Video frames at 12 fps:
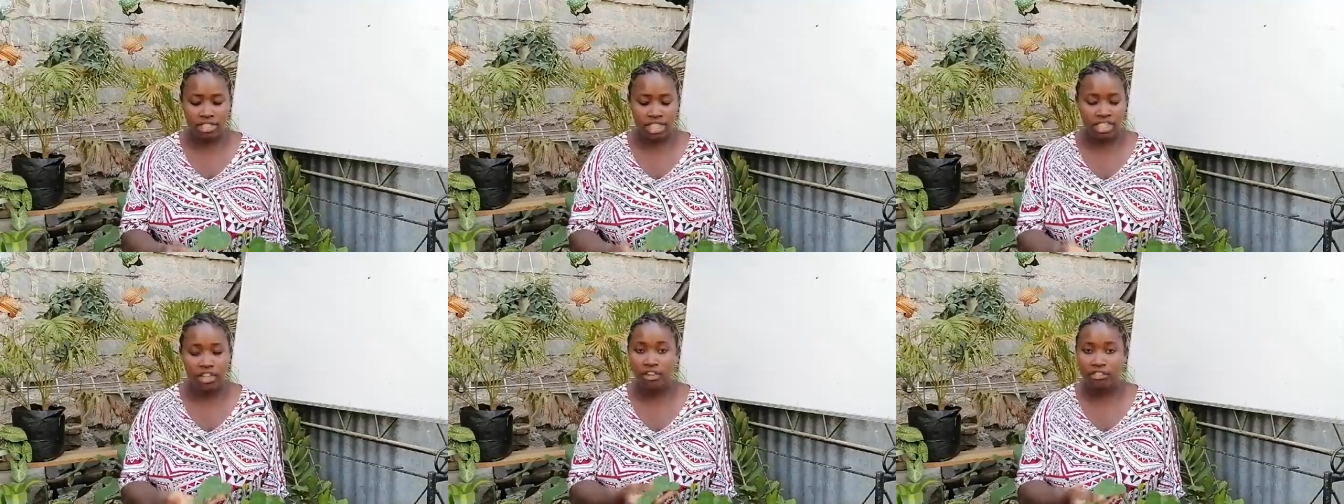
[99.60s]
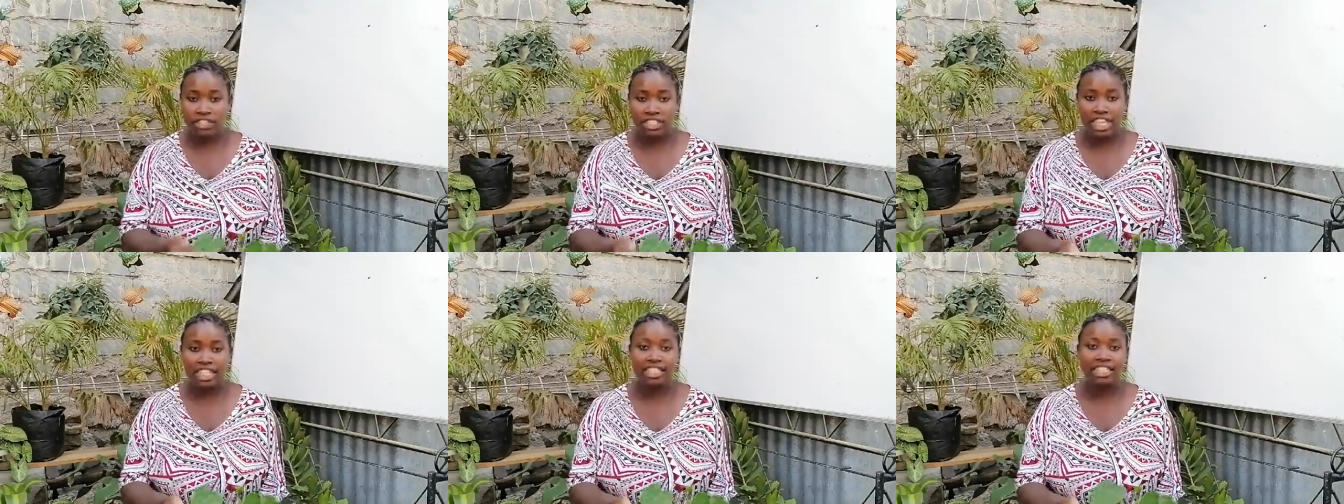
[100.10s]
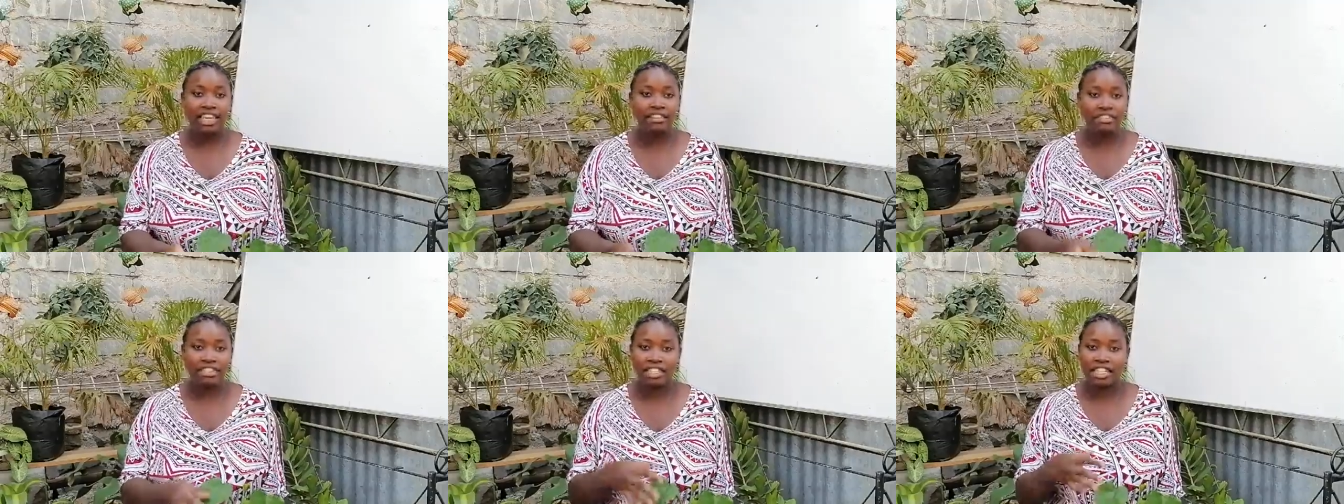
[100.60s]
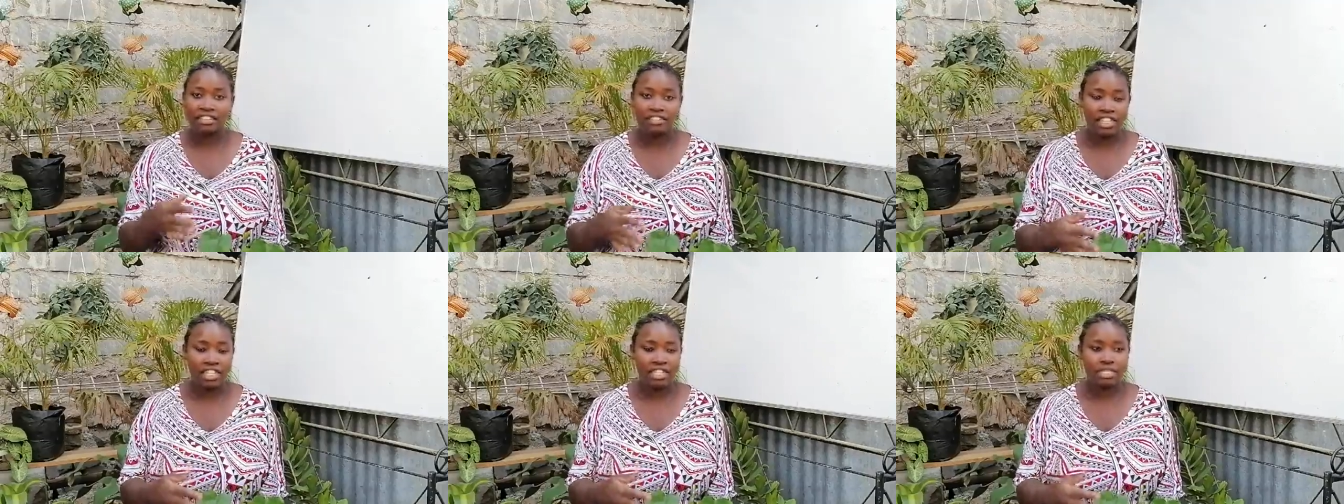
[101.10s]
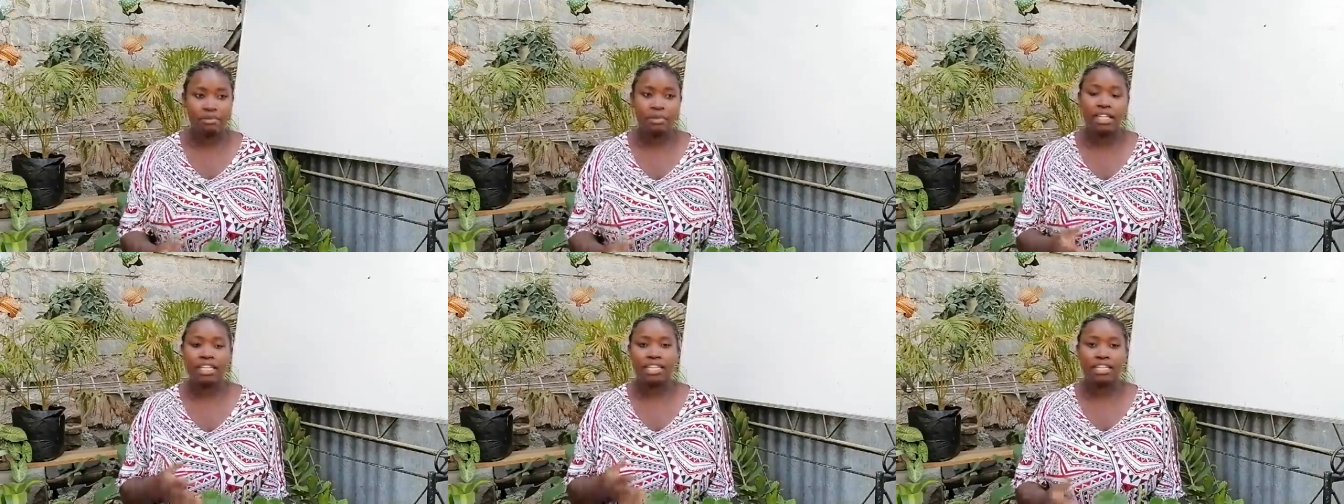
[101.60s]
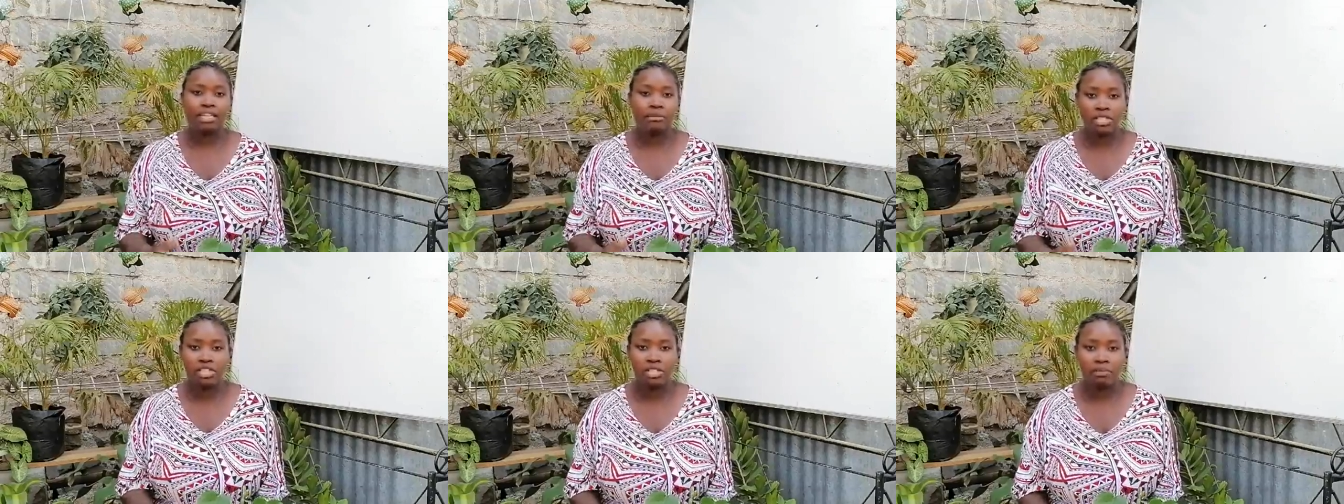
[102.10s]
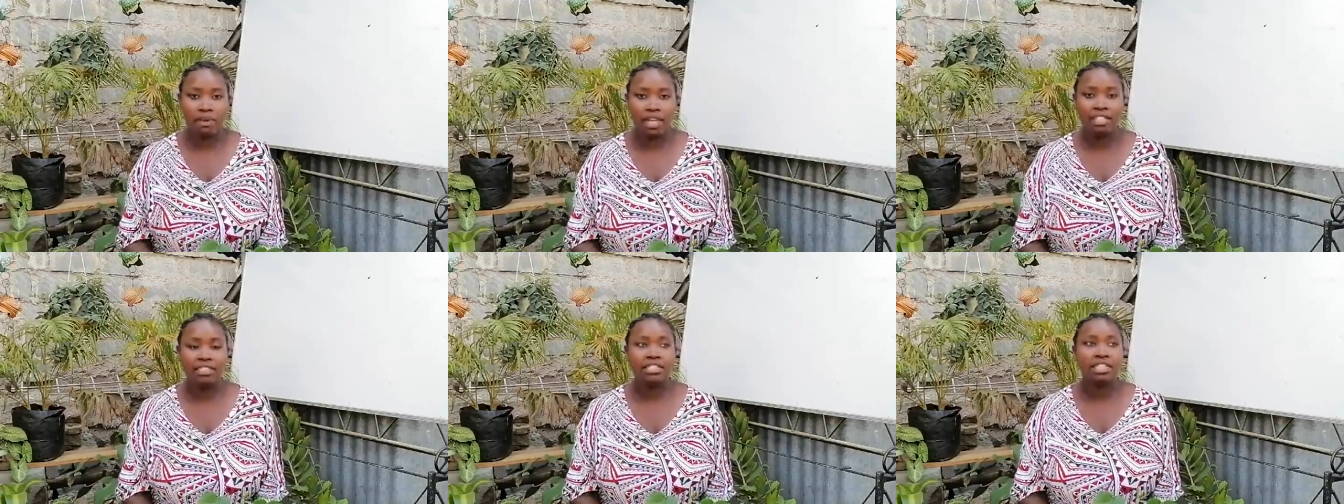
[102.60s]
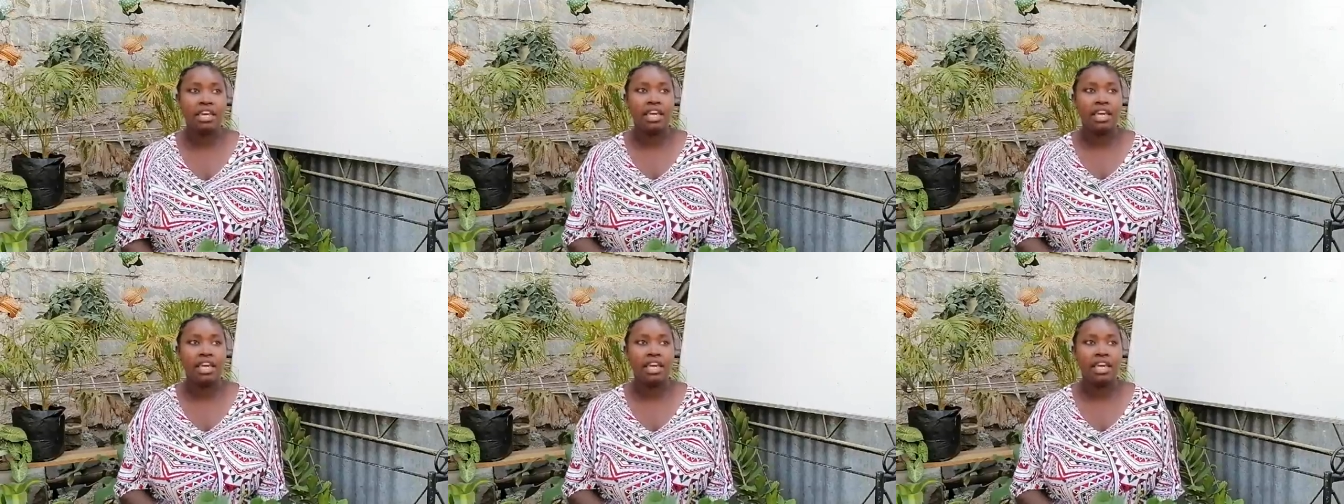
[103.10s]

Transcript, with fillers: take care of it early enough, it can really spread and damage the plant.